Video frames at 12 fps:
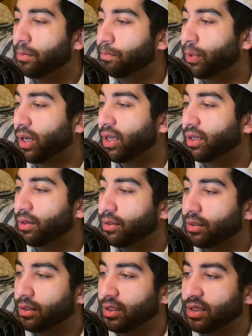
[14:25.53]
But
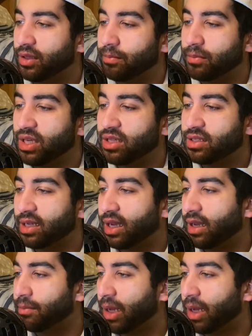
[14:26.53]
in the meantime,